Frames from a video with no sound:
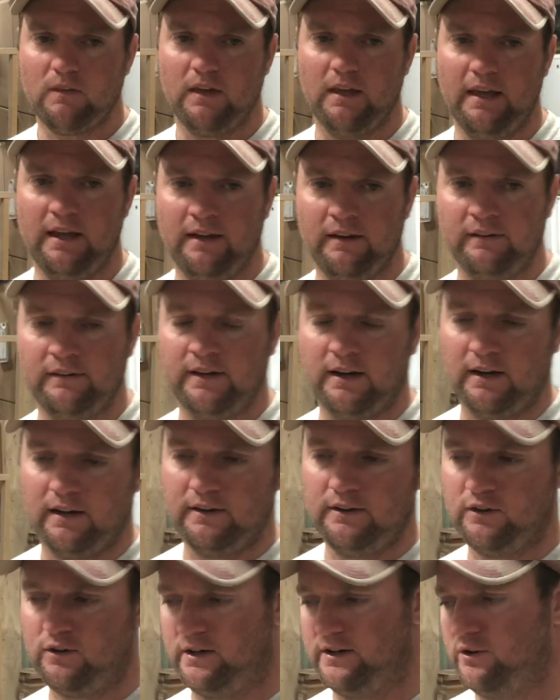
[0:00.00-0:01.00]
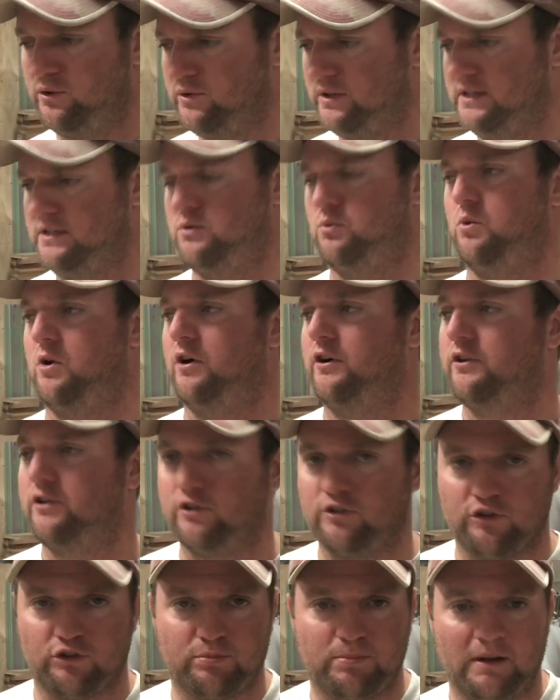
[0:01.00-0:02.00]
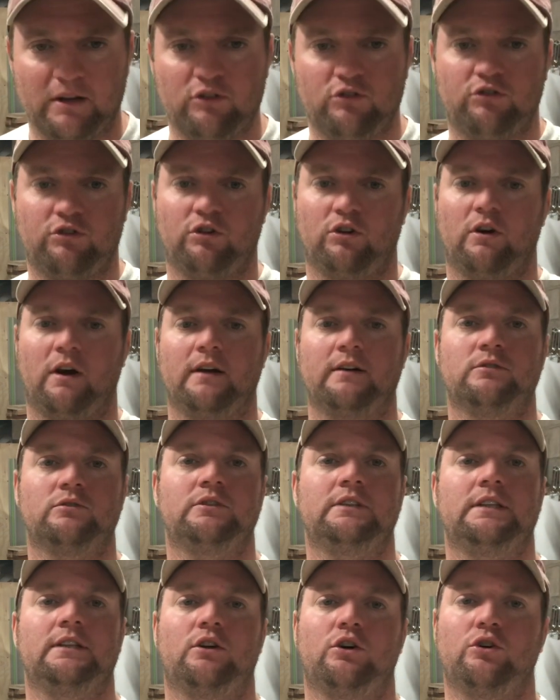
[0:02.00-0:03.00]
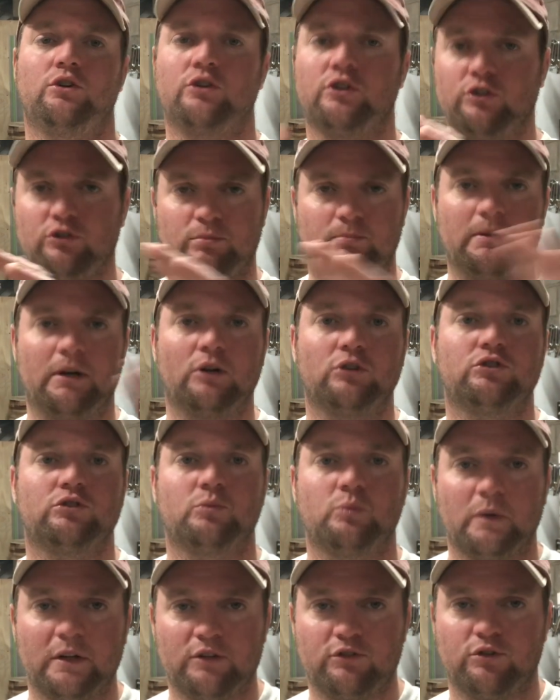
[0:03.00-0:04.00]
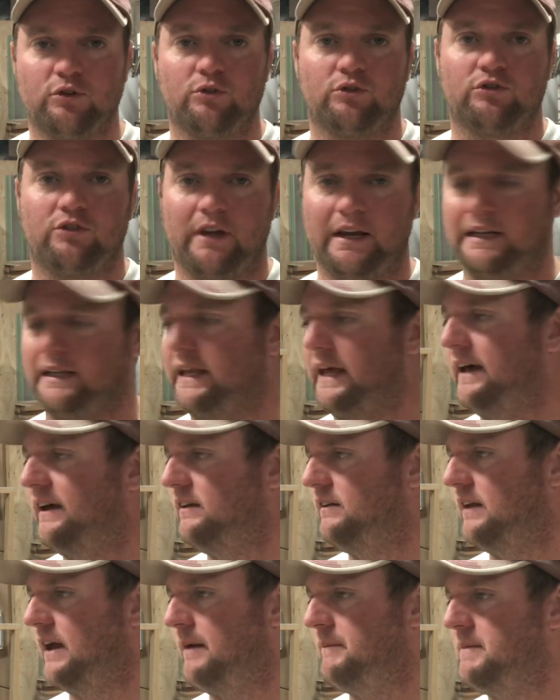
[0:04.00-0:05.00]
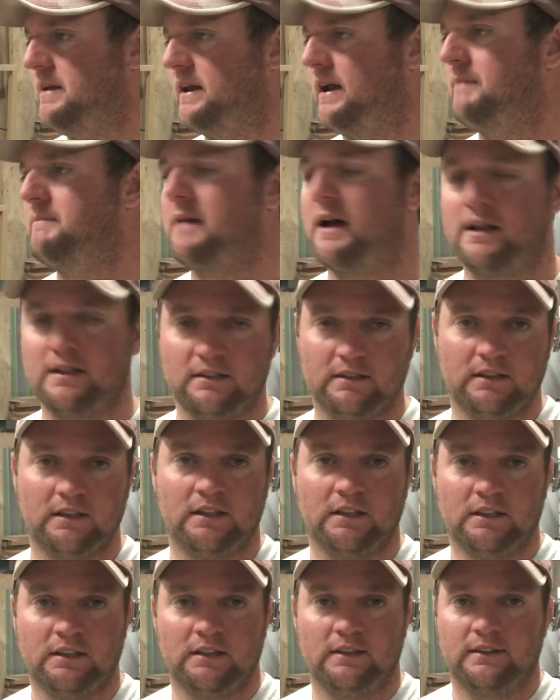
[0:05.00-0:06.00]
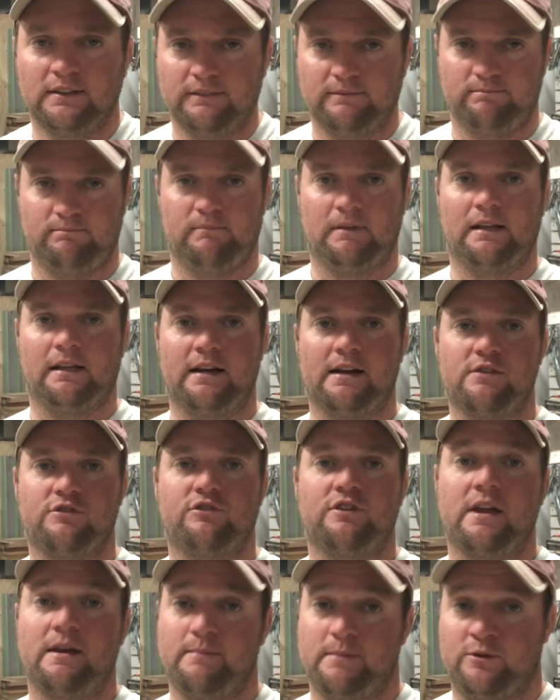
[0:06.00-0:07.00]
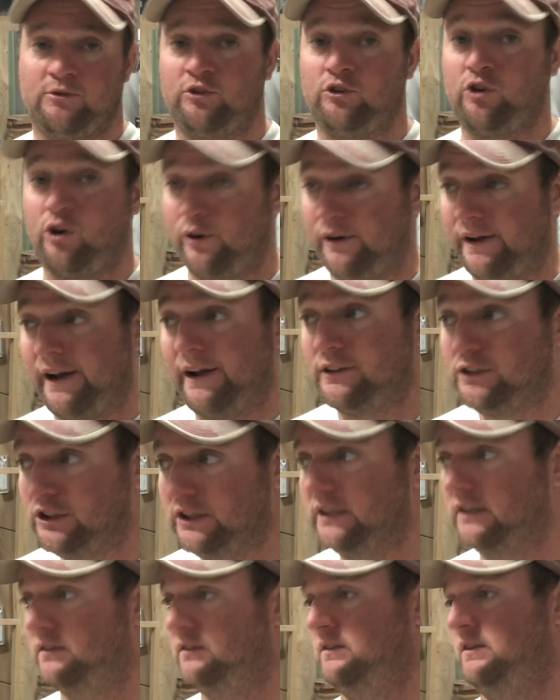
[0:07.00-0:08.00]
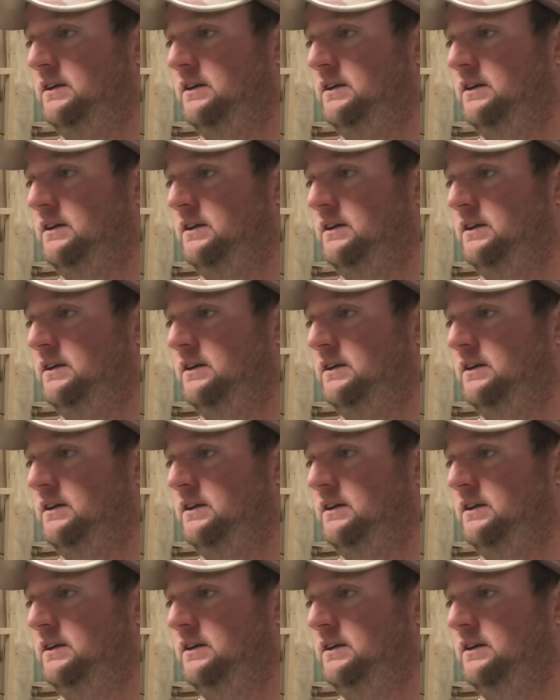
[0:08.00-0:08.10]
And you know, I don't need the water dispenser. I don't need all those bells and whistles like that. I mean, I'm not. My last name isn't Kardashian,